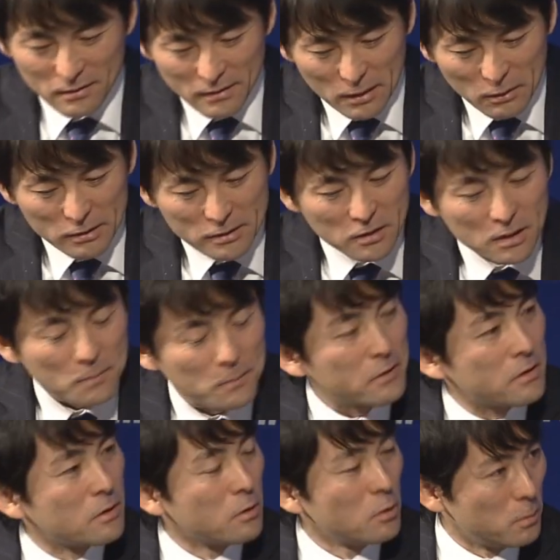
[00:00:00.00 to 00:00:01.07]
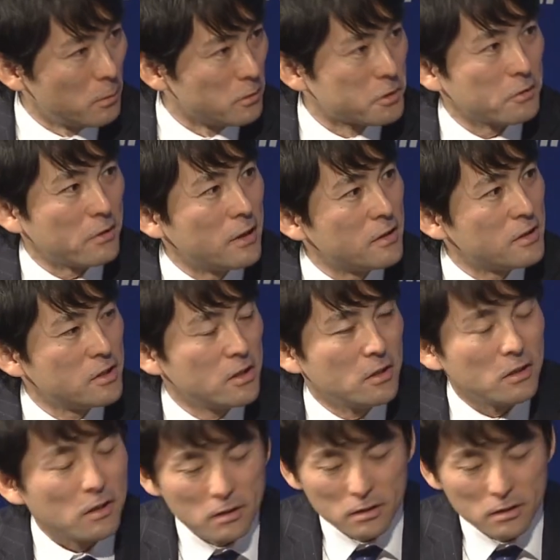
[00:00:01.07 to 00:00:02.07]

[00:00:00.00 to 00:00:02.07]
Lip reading: Now let's talk about the global strategy.